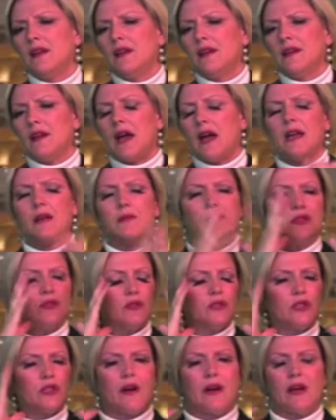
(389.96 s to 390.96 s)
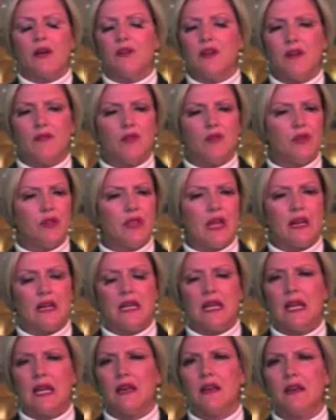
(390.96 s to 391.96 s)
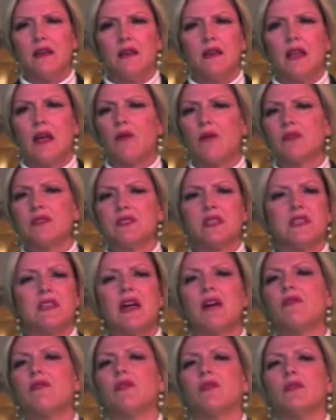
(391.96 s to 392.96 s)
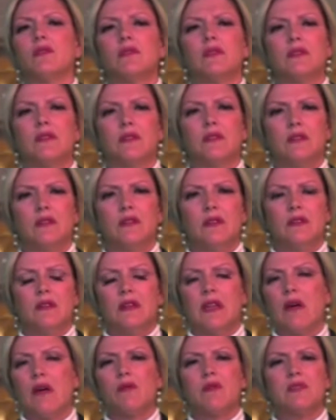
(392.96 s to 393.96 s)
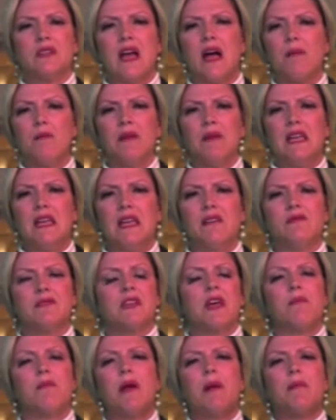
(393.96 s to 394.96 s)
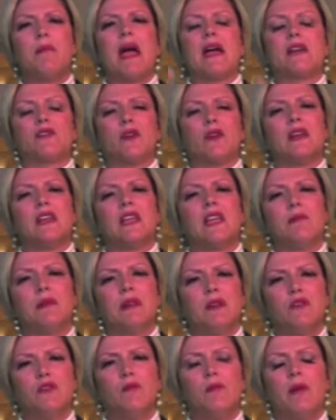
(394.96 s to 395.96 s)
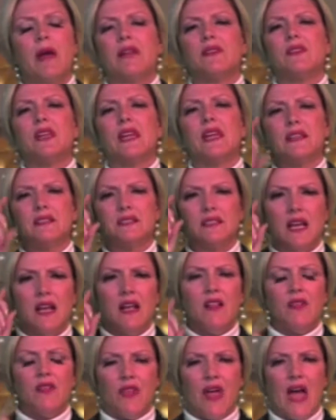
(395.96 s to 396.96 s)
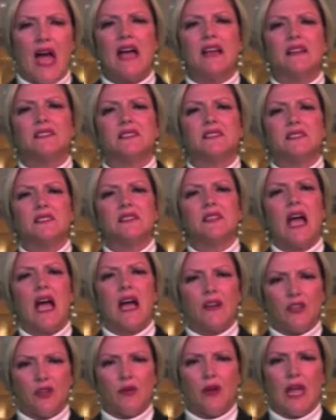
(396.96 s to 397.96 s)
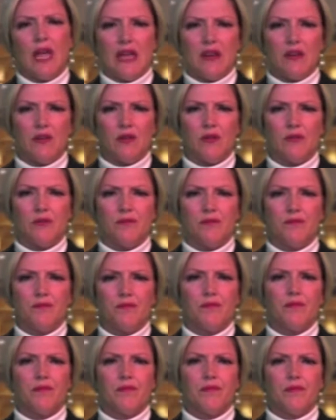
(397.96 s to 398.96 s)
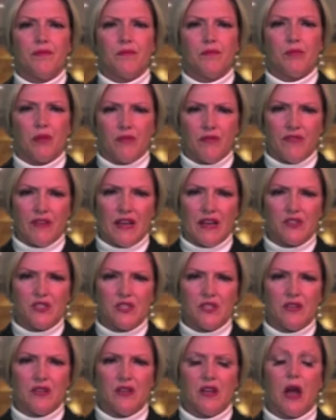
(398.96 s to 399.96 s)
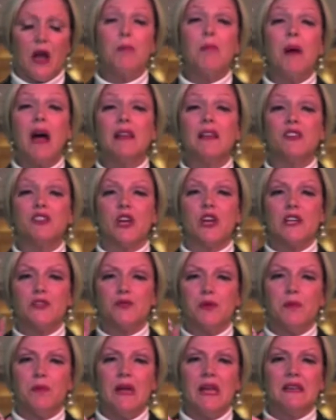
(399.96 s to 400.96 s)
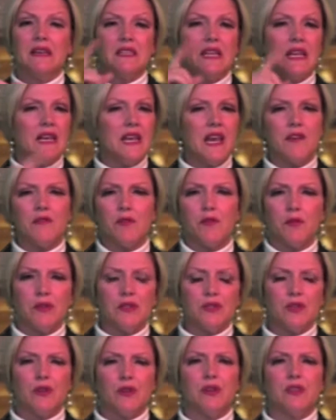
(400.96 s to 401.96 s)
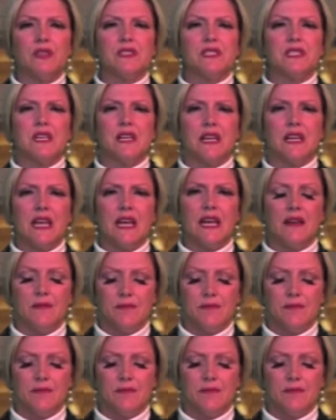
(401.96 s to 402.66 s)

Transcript: I am so sorry. I'll never do that again. That was the devil. That was not me. He was on my back trying to get me to do bad things. That's how you handle perfection. Apologize, repent, and never return to the sin again.